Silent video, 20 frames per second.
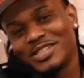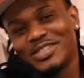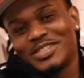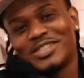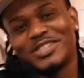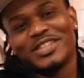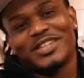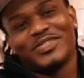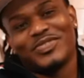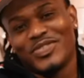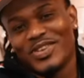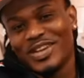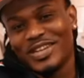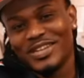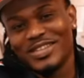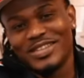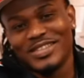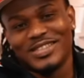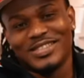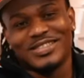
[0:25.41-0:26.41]
This shit. If
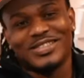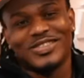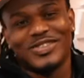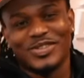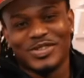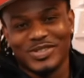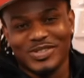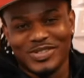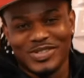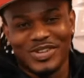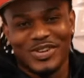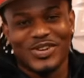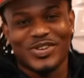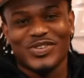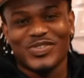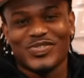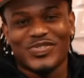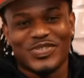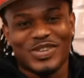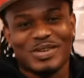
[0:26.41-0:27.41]
y'all niggas know, you know.
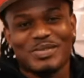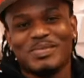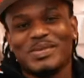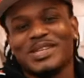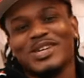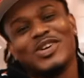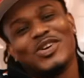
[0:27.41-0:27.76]
You feel me?